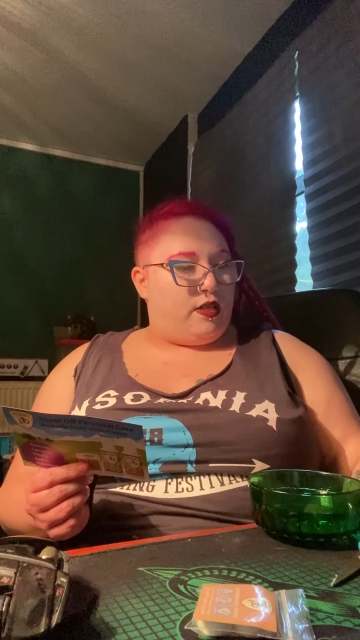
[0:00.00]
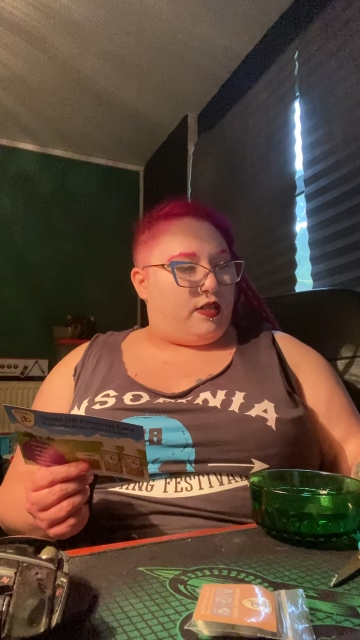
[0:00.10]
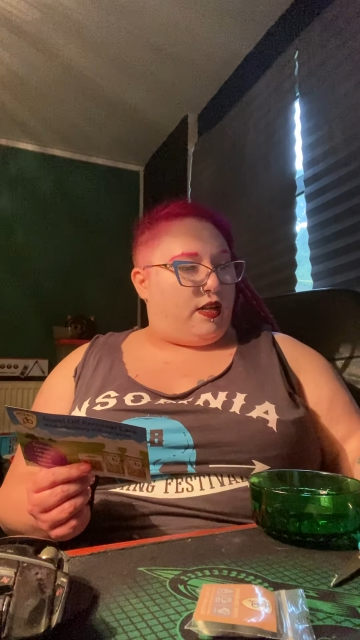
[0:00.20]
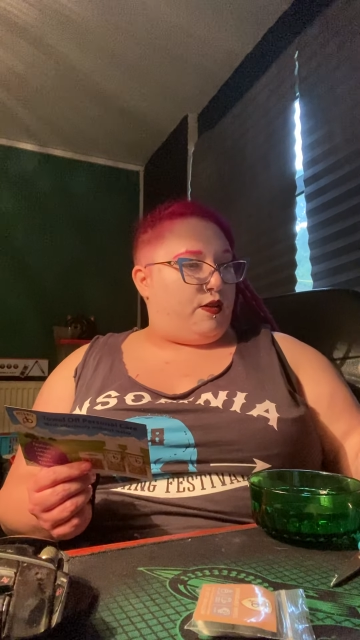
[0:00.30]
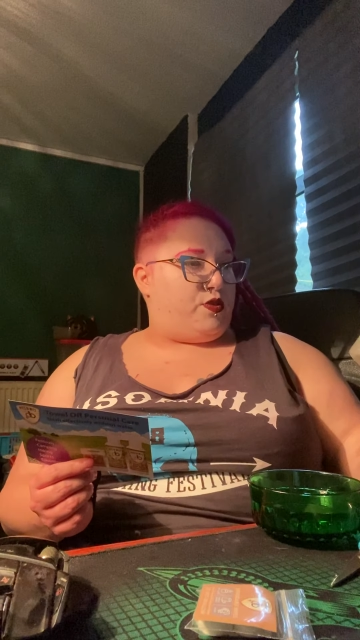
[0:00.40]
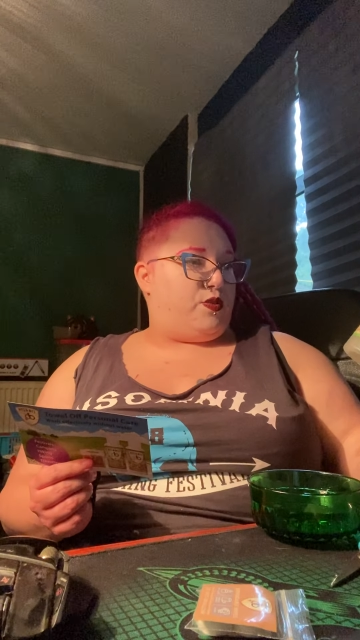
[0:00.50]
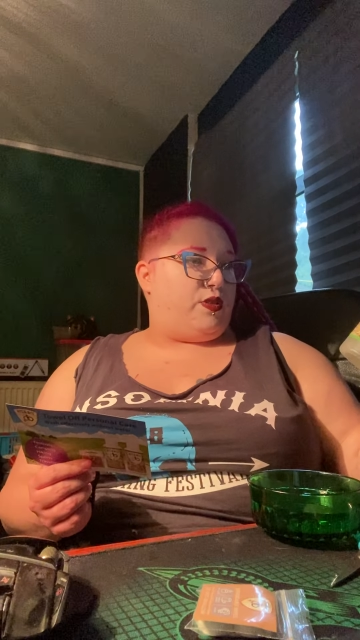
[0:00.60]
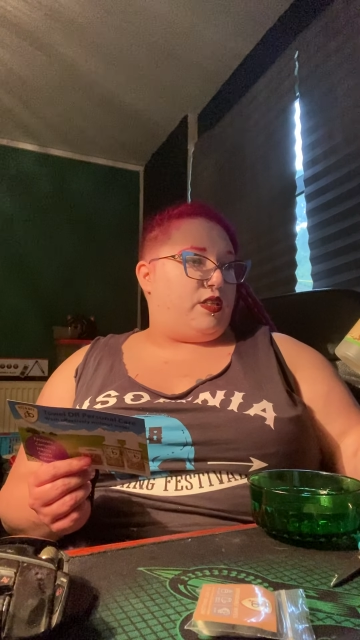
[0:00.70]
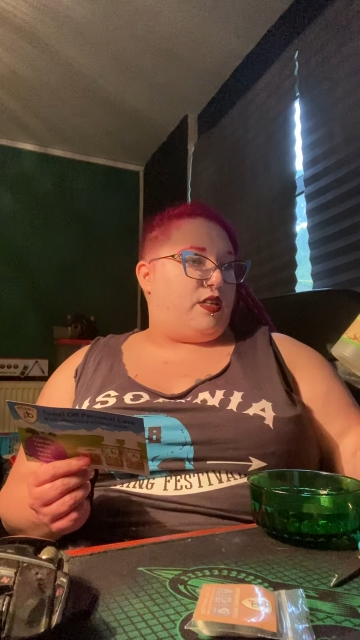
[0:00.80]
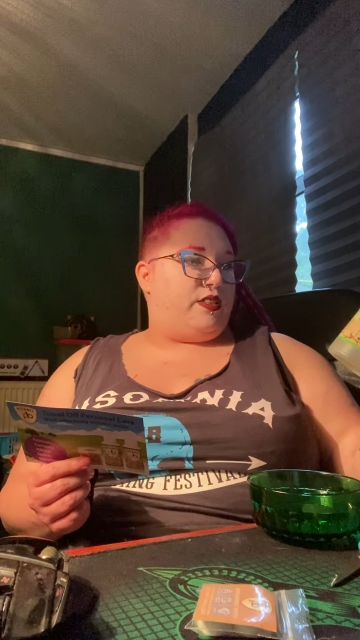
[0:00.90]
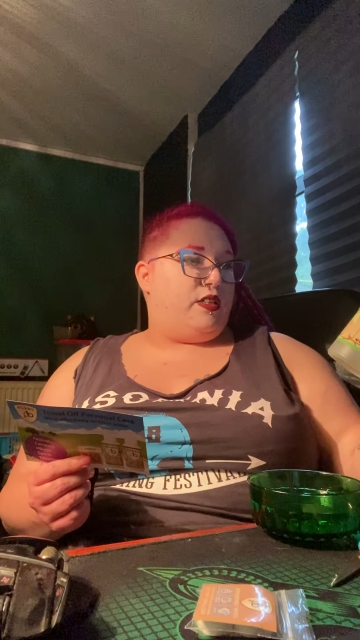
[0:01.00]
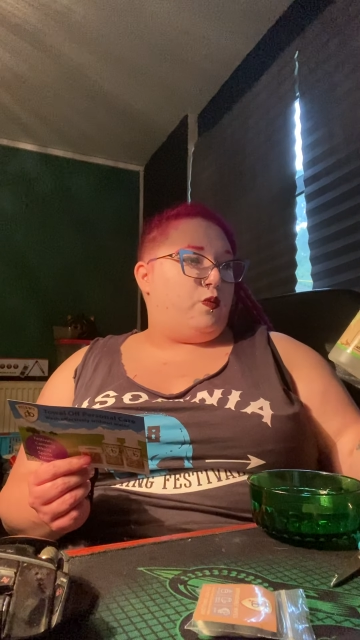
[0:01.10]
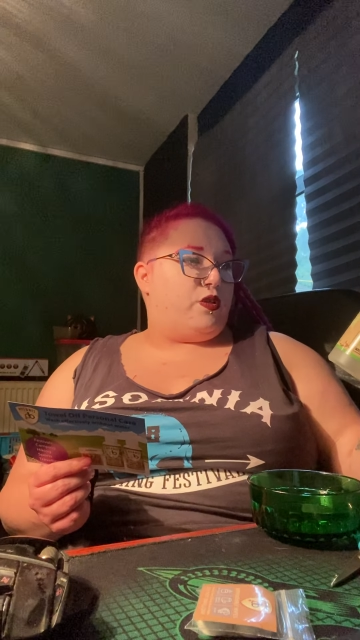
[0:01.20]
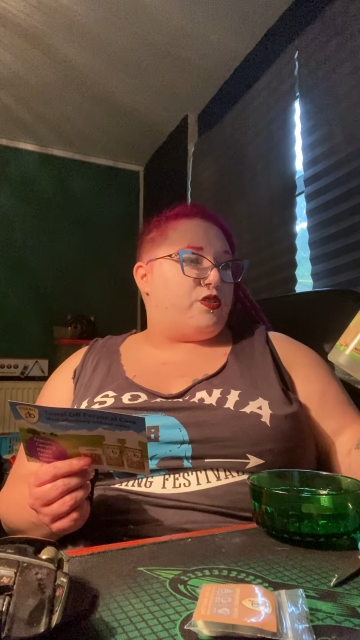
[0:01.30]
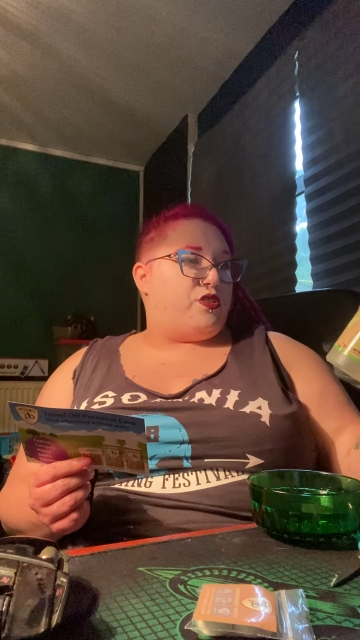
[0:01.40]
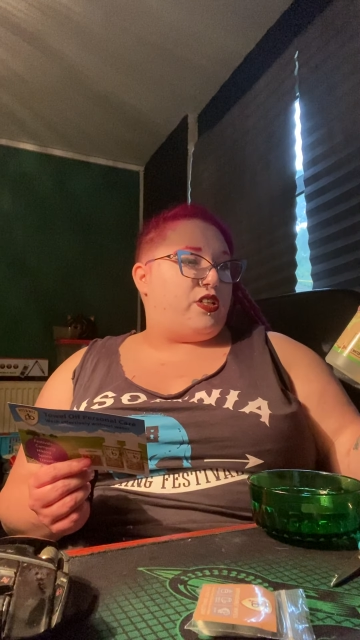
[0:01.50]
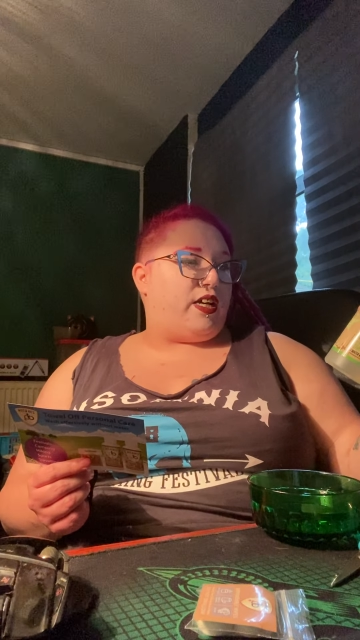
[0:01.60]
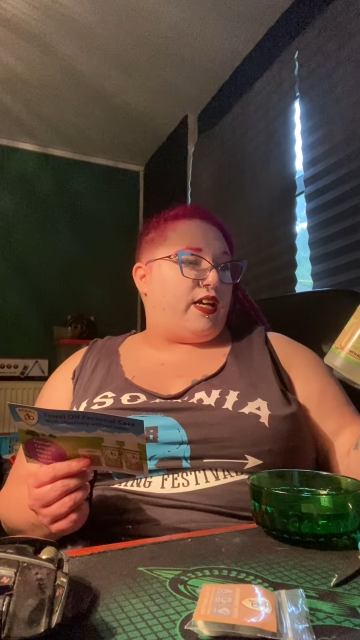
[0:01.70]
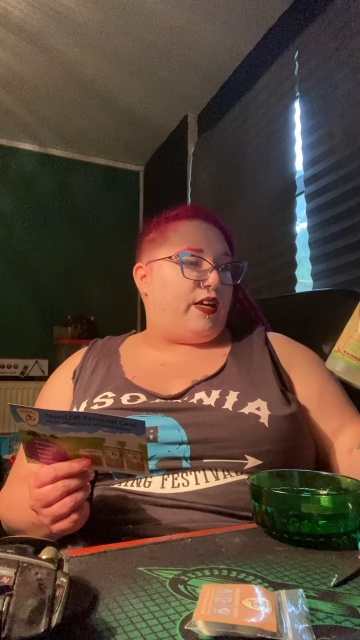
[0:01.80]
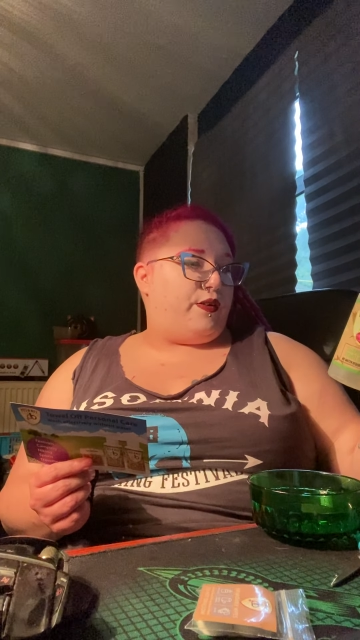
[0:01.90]
And that was something that I did want to
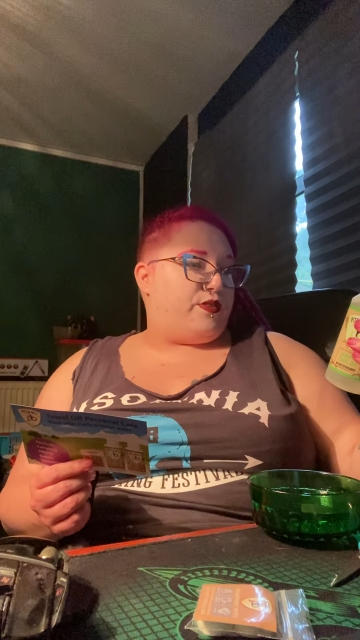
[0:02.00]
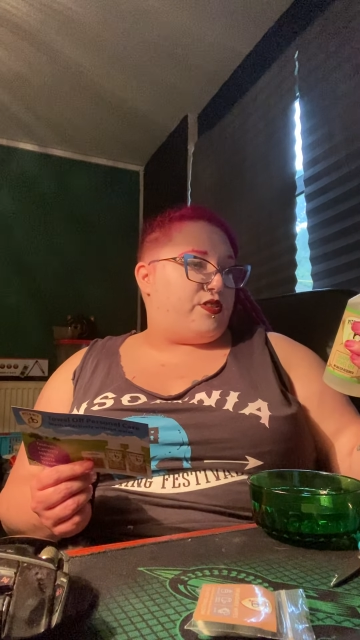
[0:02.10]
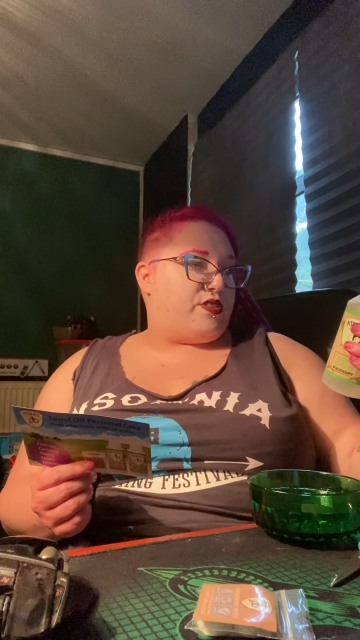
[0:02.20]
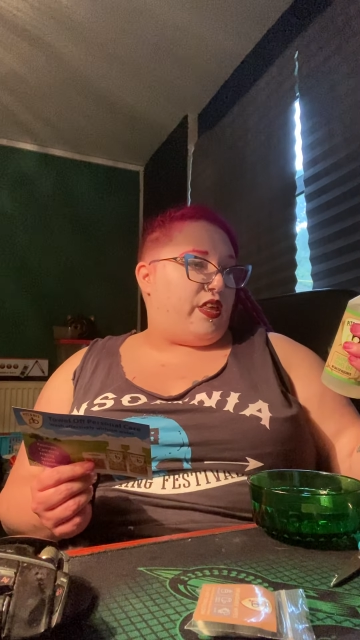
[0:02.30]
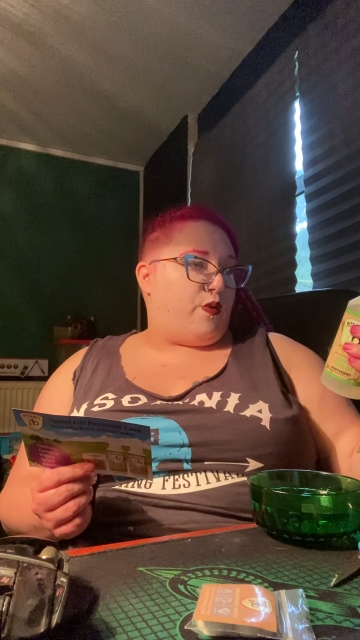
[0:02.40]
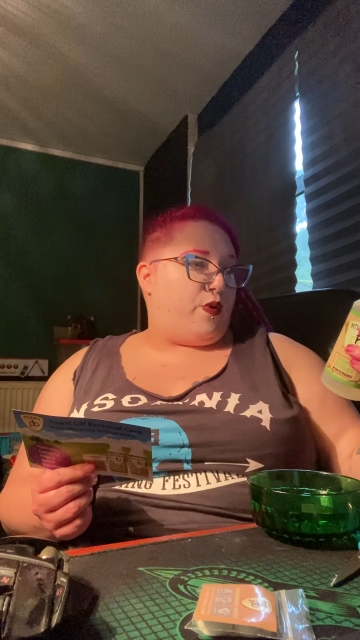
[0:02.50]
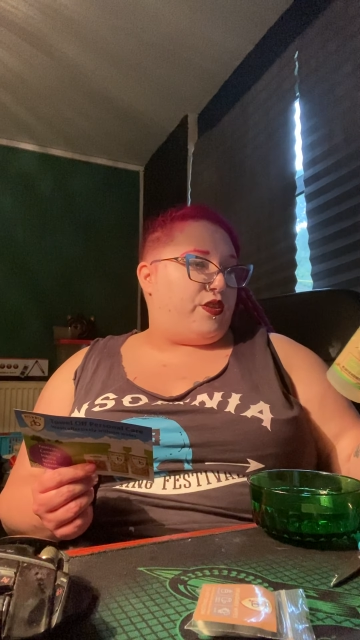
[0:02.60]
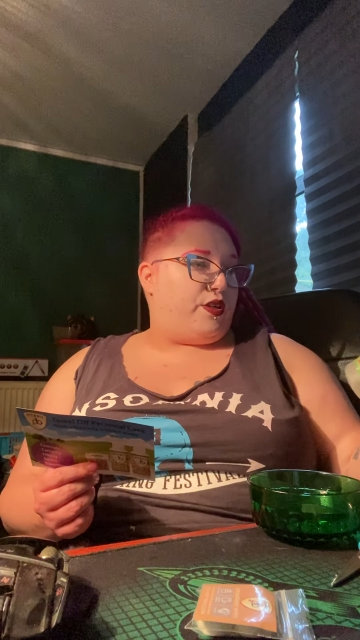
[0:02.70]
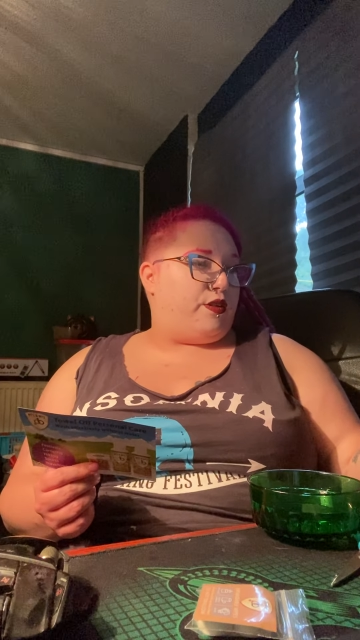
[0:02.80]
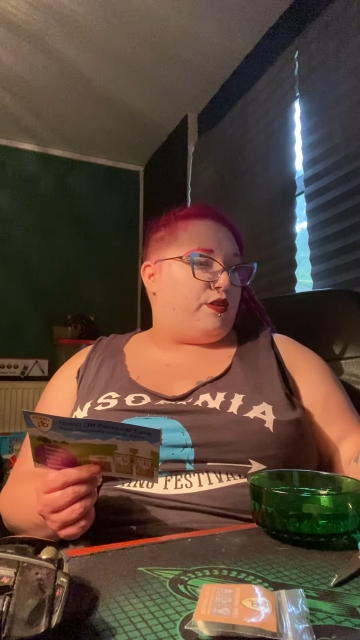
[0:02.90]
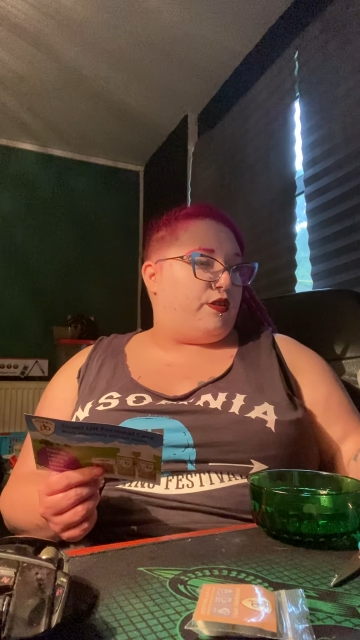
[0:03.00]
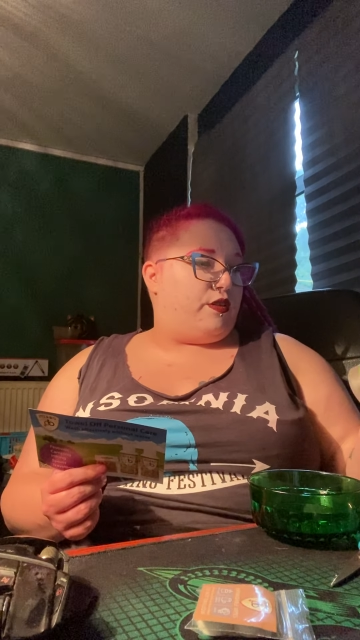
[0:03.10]
check out to see whether